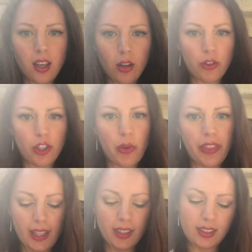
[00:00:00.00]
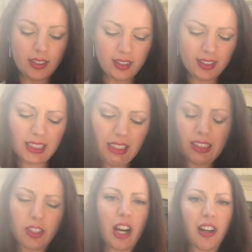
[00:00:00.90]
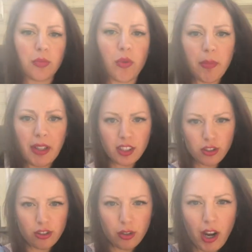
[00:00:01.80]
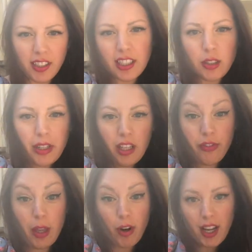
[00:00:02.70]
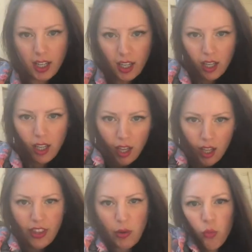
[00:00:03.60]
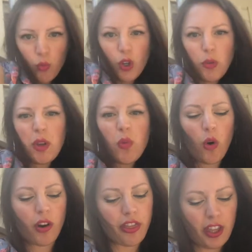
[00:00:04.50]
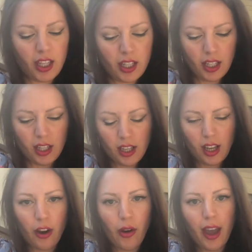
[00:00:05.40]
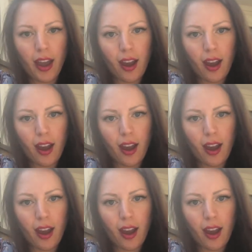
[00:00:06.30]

we're doing this. Try not to break my scissors in the process, but if they break, they would be worth it. Okay.